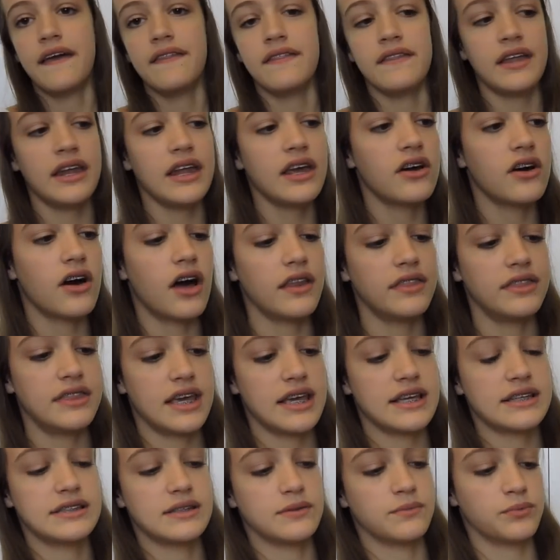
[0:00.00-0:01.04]
And then I got
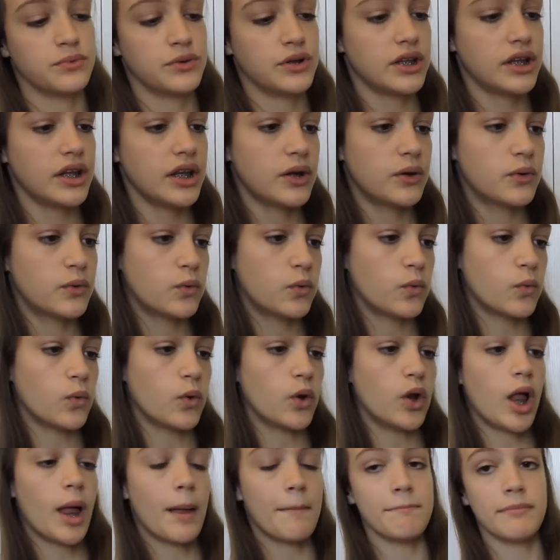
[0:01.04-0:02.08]
this really
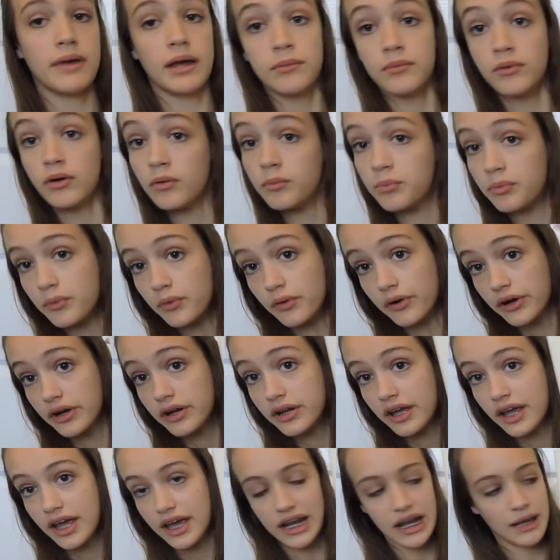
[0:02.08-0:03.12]
cool memo
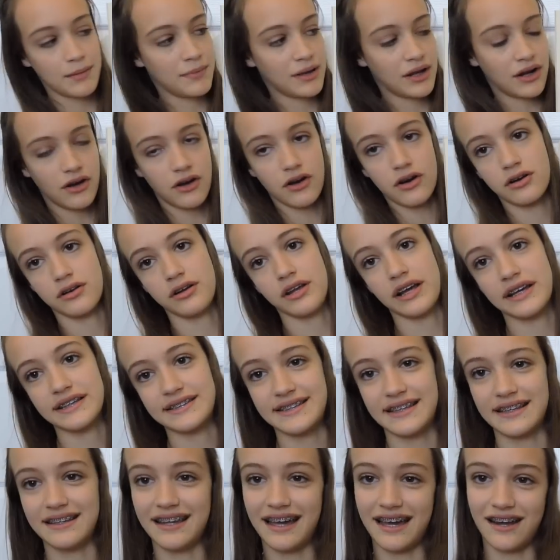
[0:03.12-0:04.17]
board, and I made a heart next
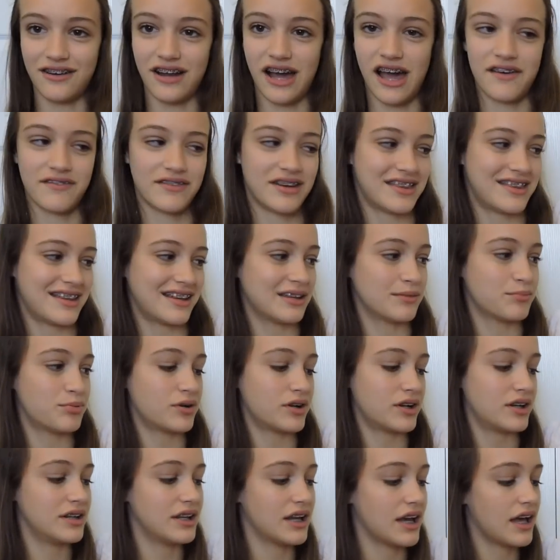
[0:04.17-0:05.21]
to it. I don't have anything to
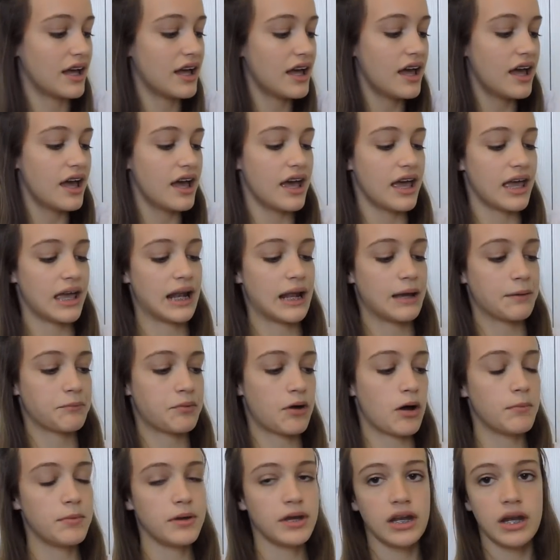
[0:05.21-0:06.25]
put in yet, and I'm
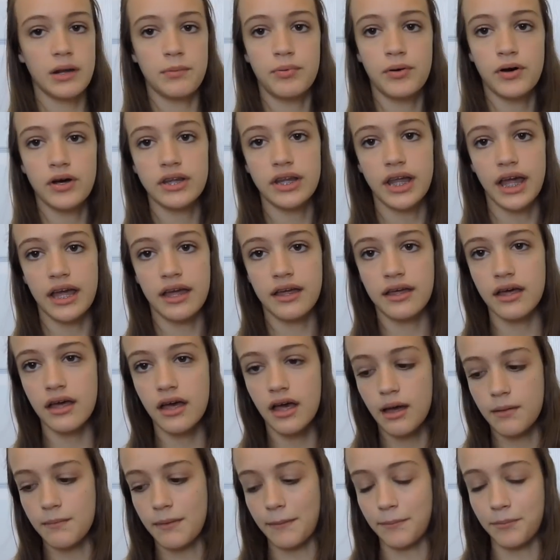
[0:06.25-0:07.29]
probably gonna put like
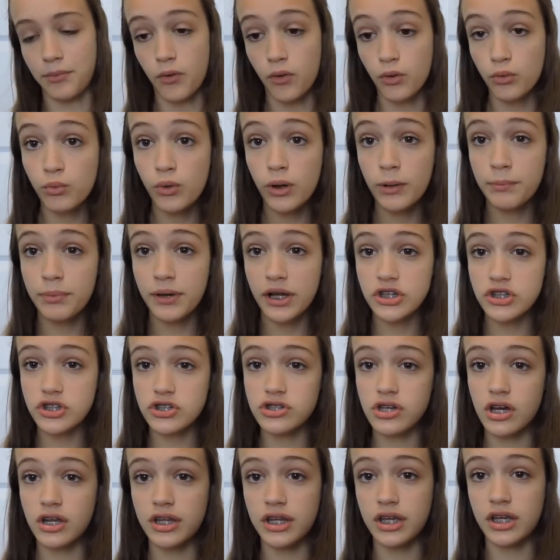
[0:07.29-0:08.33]
my Polaroid
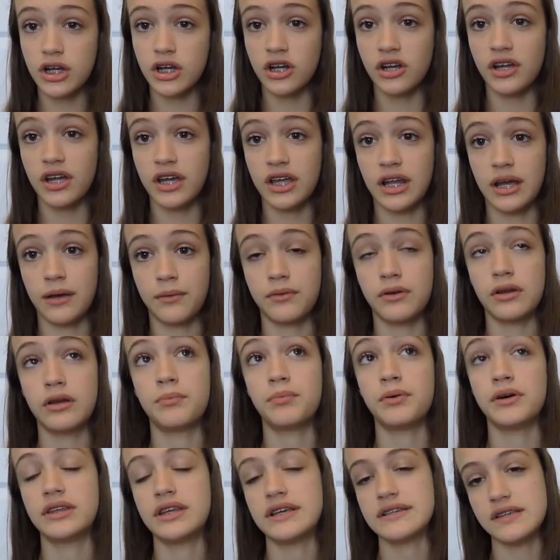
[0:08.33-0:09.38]
pictures on here, and I'm gonna
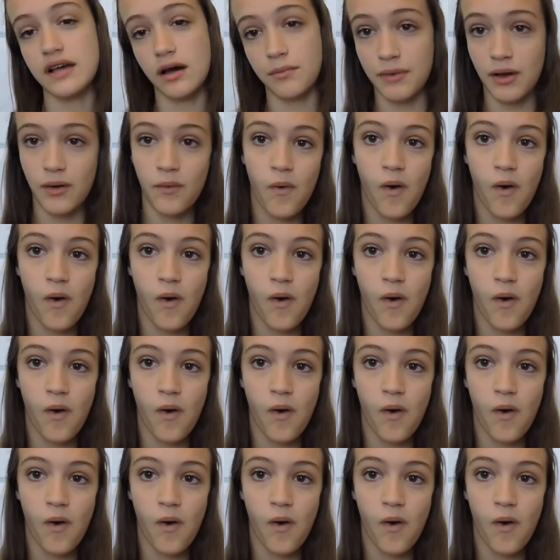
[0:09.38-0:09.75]
put this on my